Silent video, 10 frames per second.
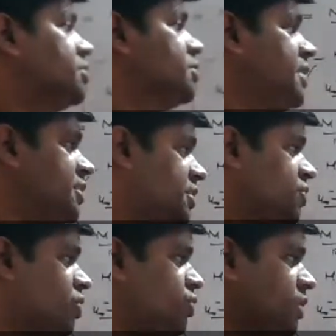Tension is
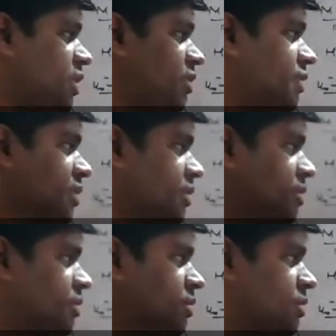not doing any work,
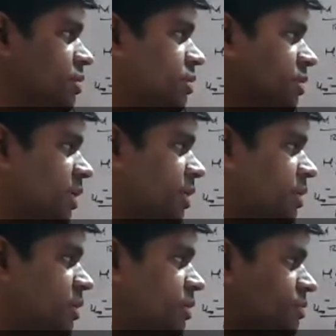right?
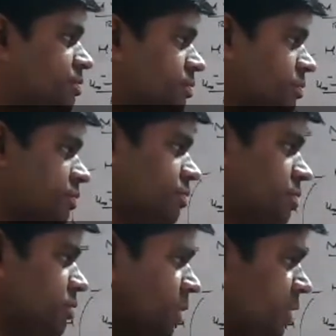
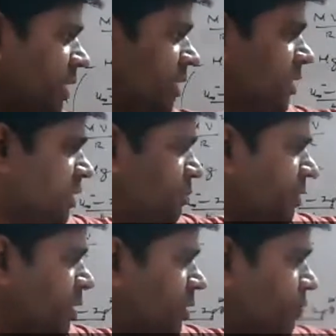Tension is
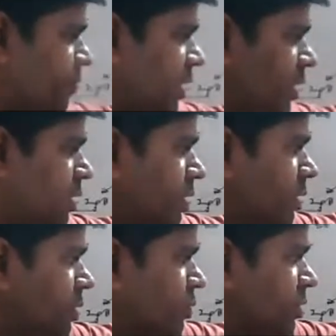perpendicular to V.
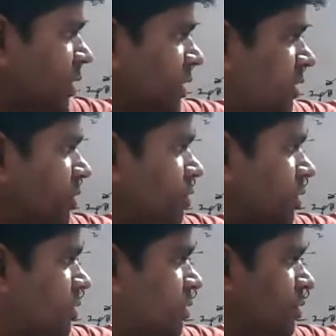So if
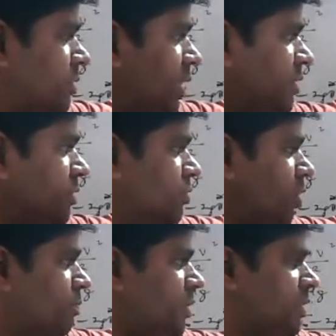tension's
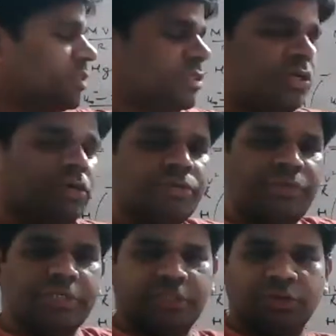component is along the
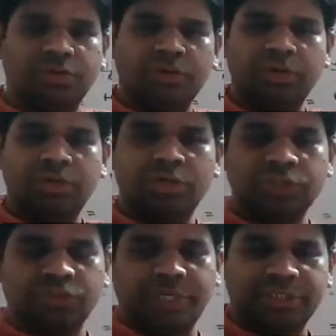V is 0.
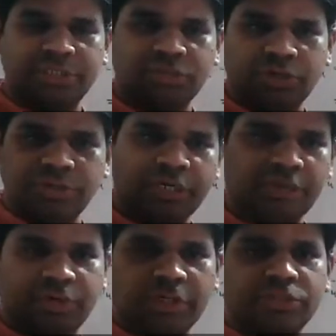So tension is not doing
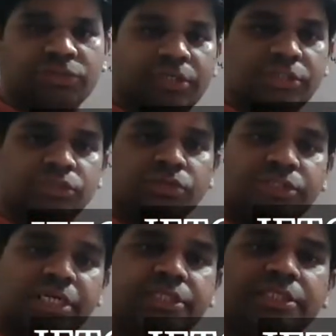any work. So there is no
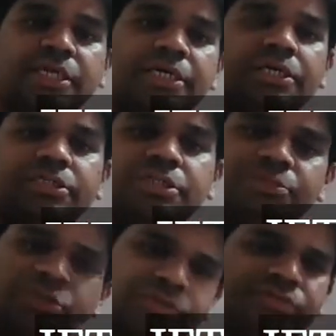change in kinetic energy
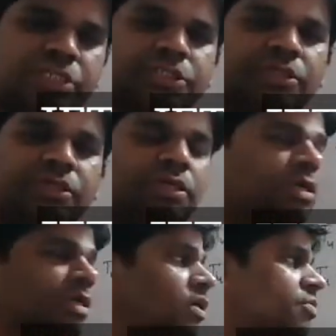because of tension,
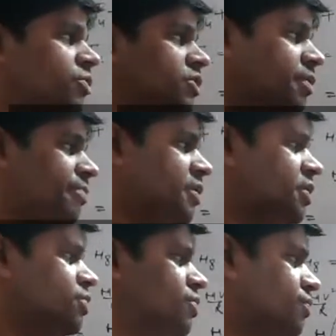because
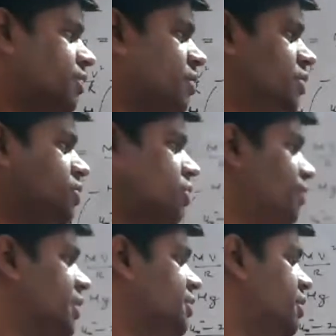perpendicular to the velocity
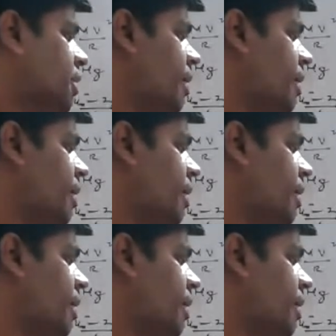always.